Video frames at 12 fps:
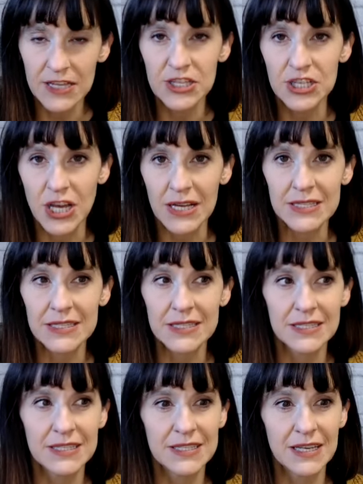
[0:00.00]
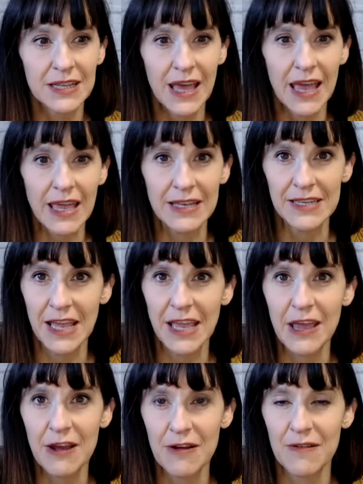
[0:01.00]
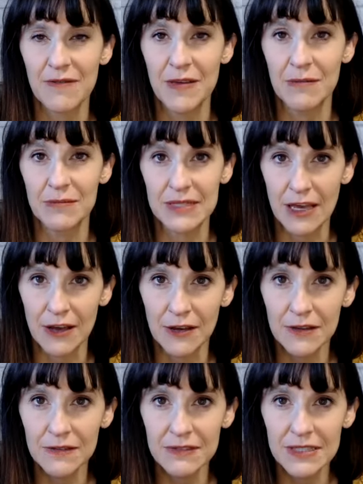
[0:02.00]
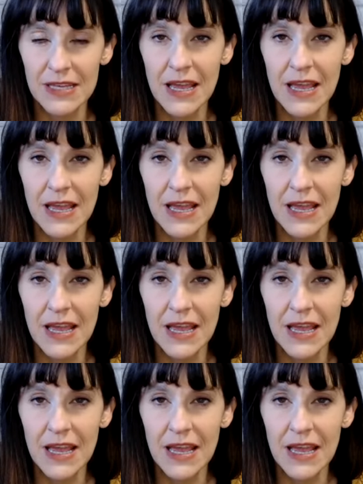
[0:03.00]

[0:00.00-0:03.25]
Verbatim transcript: just to like take care of themselves,